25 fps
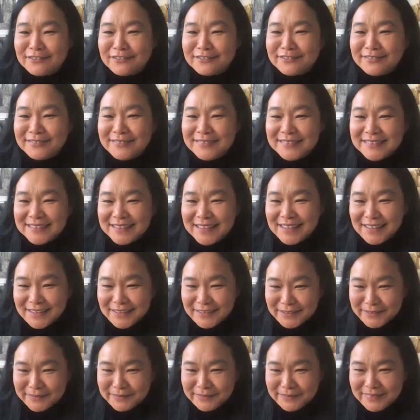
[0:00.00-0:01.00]
found
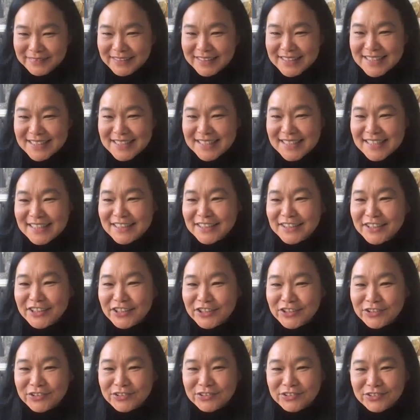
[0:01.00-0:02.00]
um, this
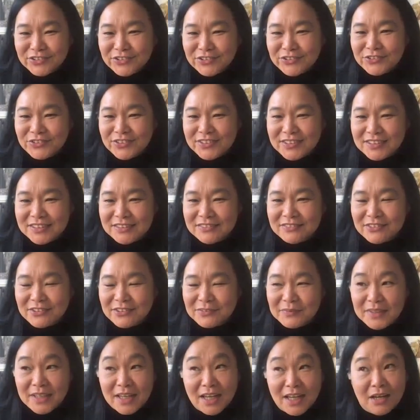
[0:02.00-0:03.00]
little girl who's been
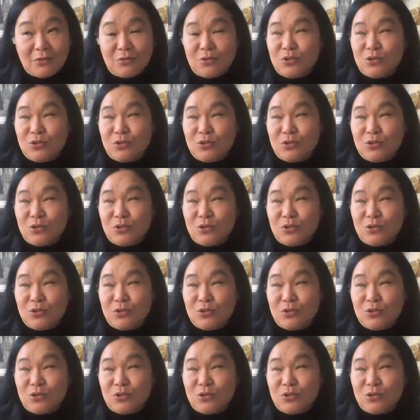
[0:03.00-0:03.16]
for me.